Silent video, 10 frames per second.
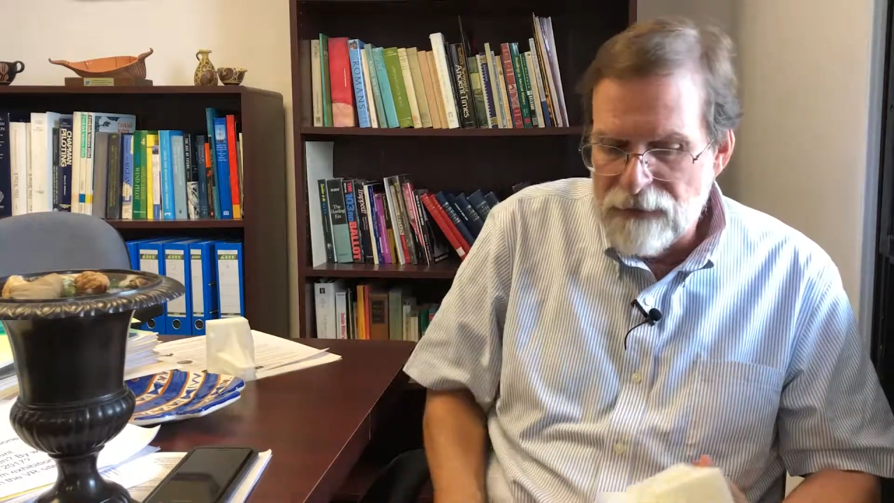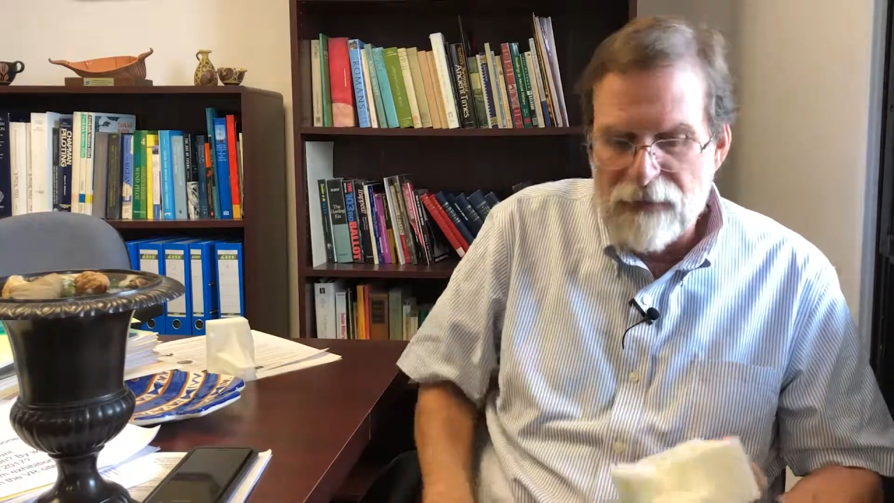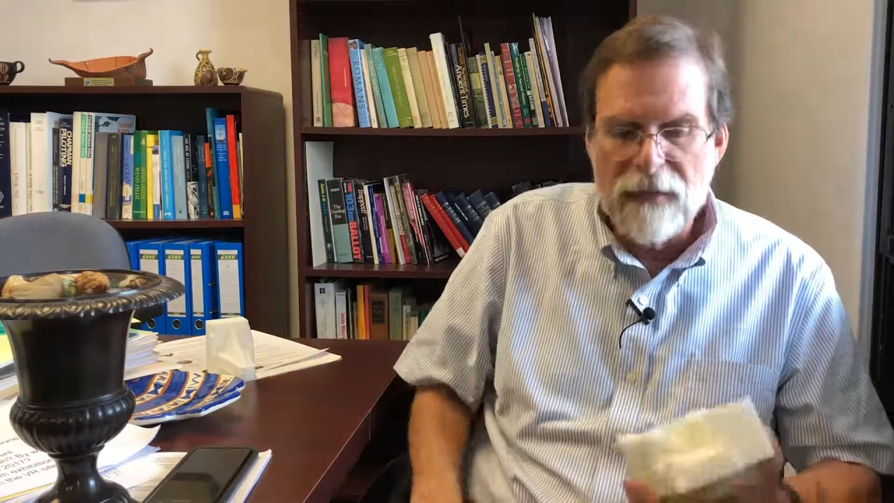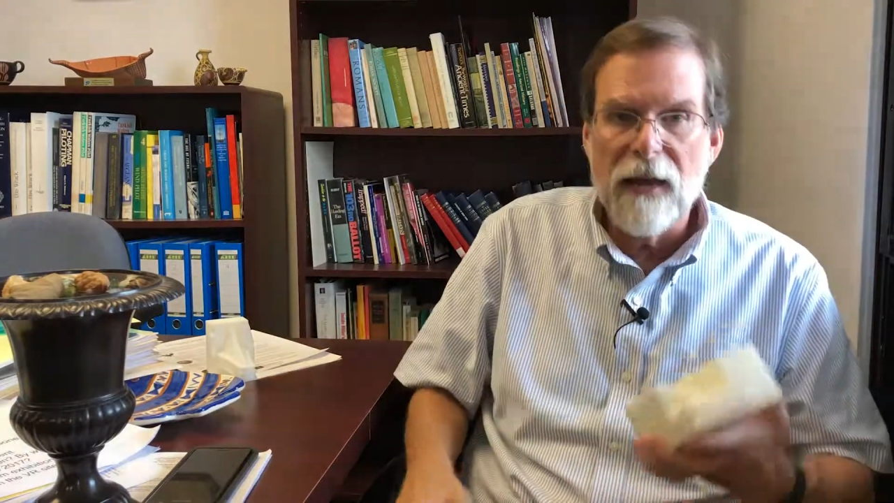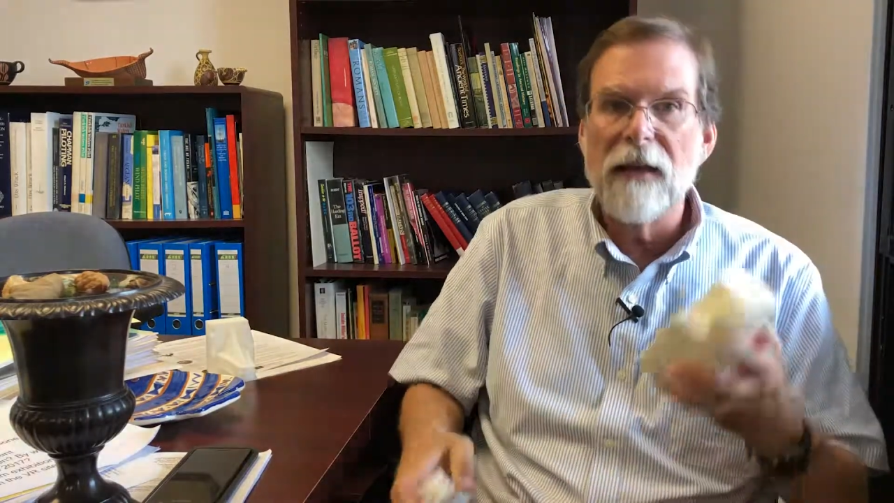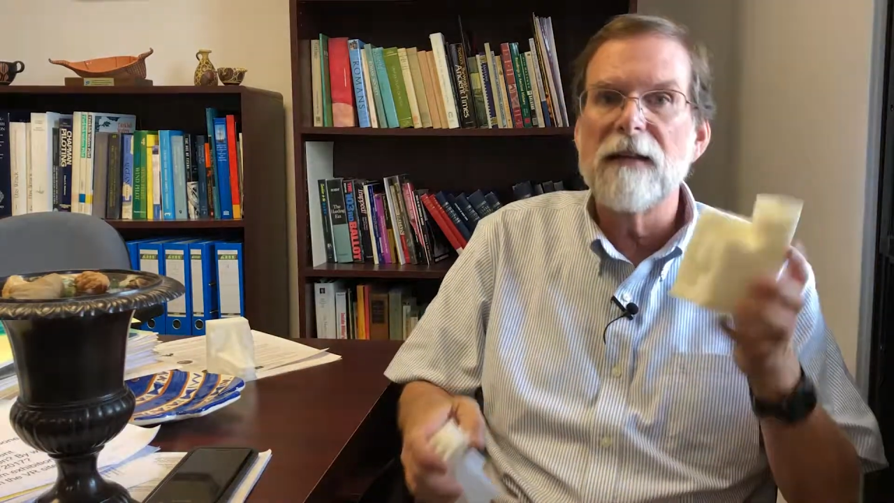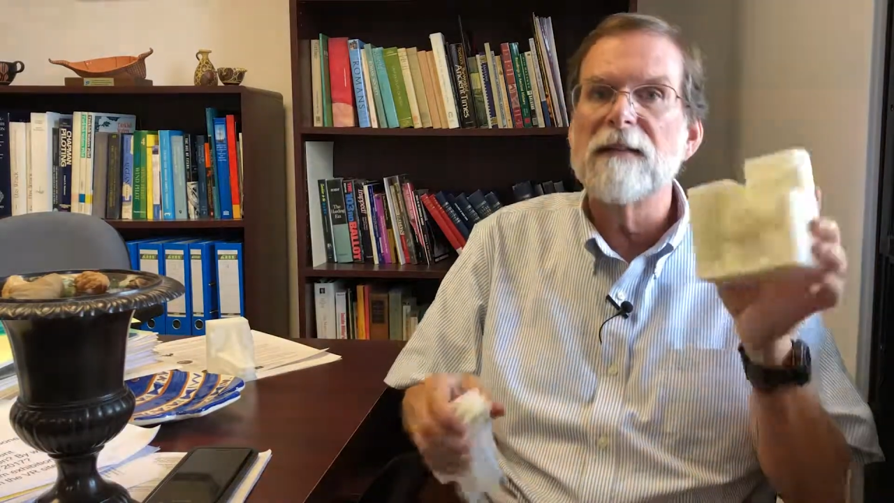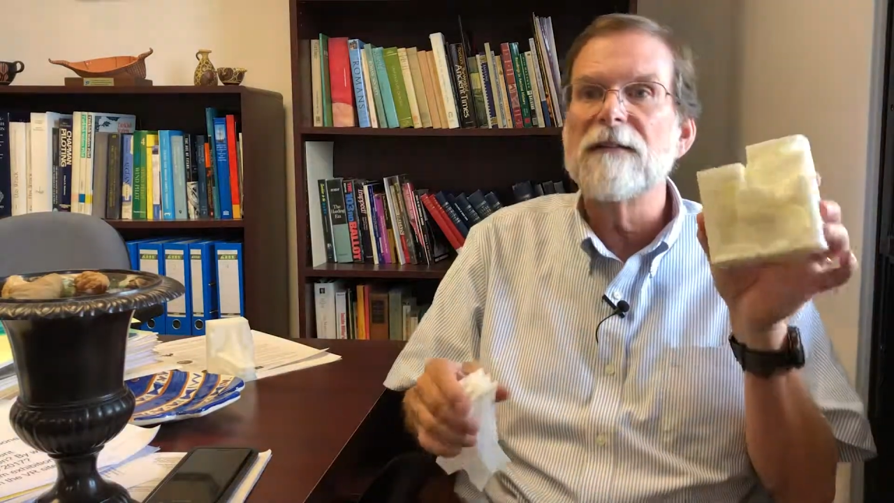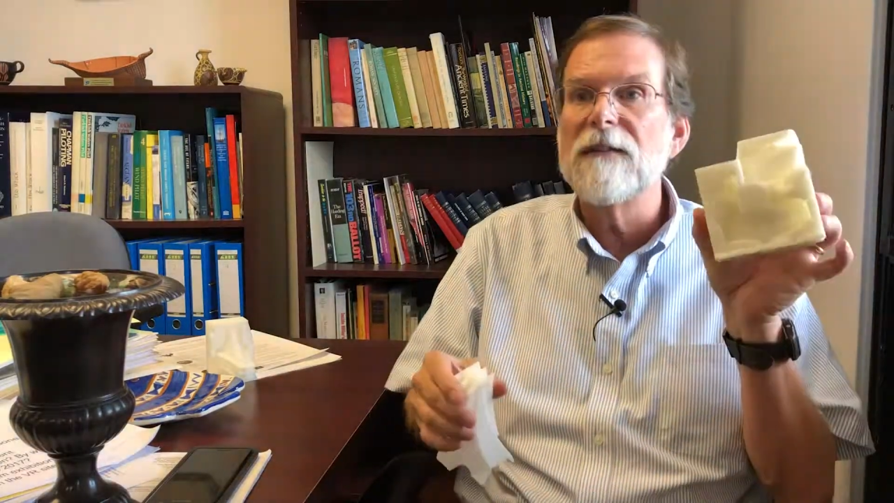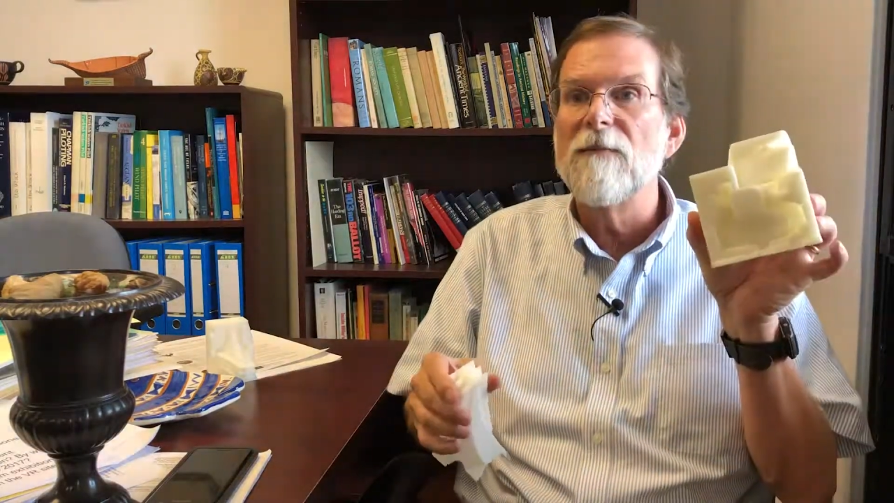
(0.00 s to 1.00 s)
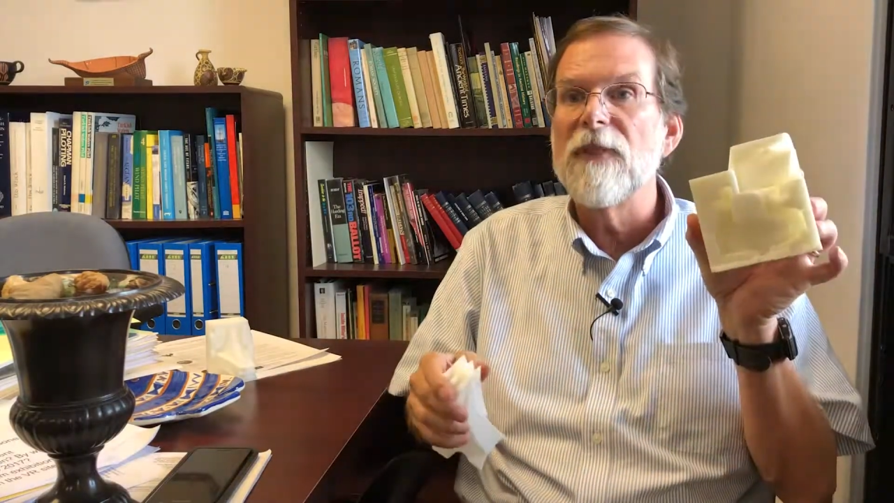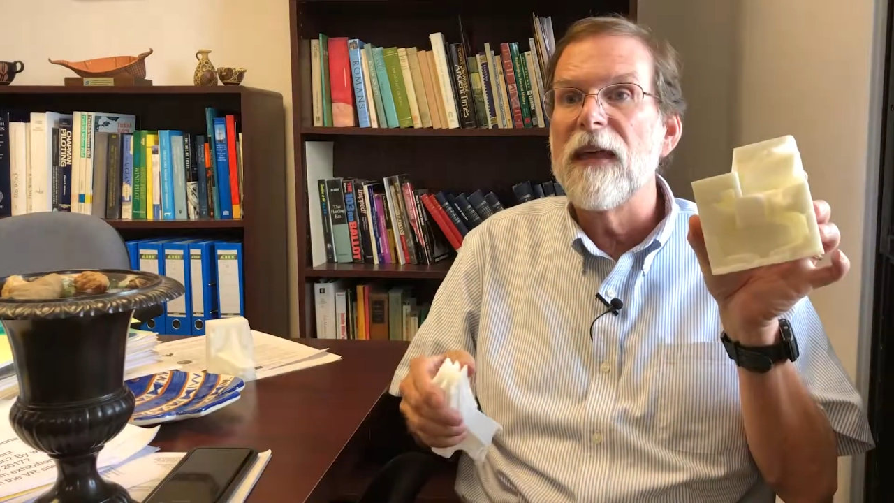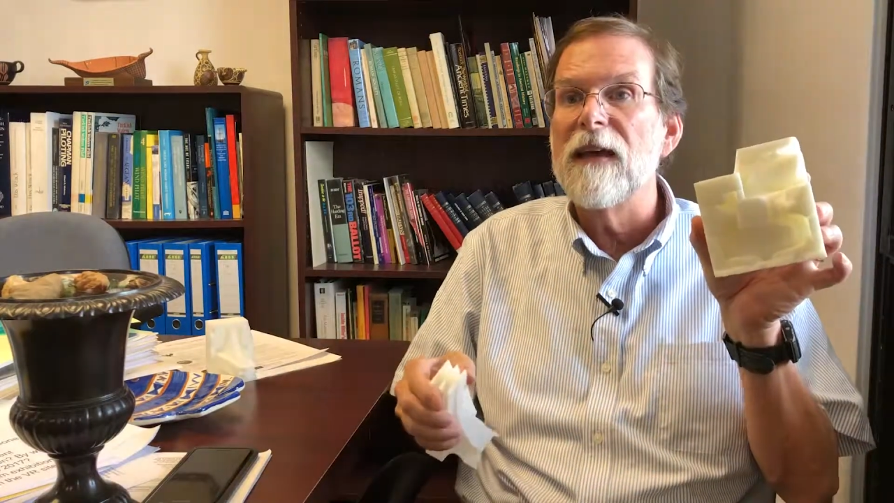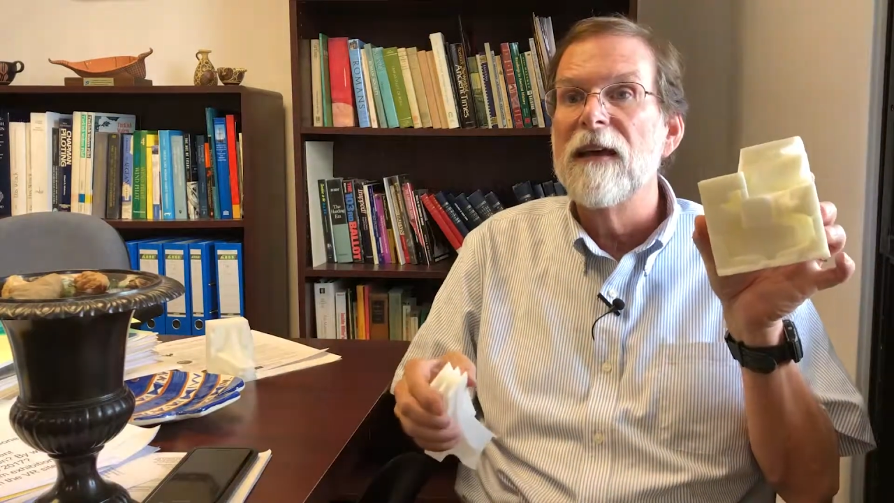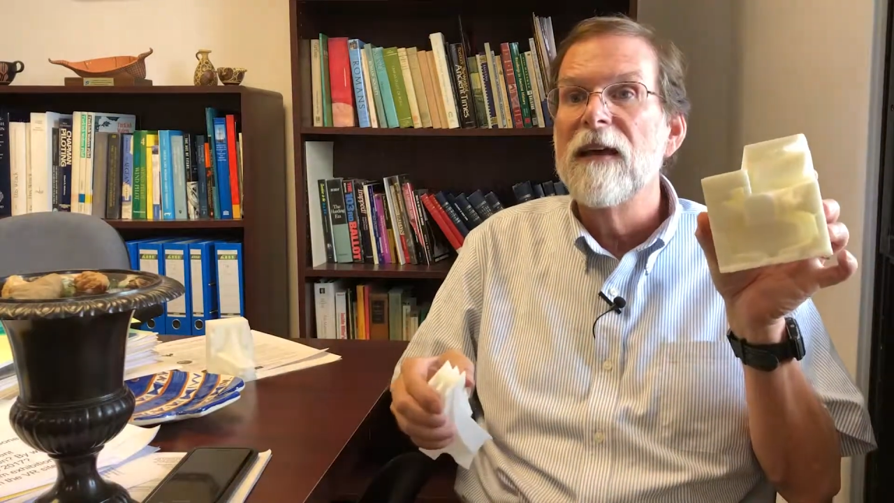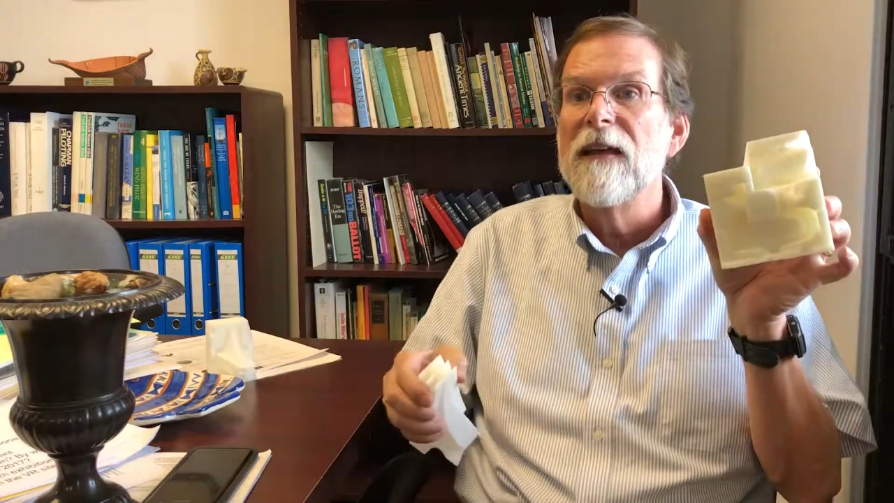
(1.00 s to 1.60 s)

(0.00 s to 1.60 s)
to take something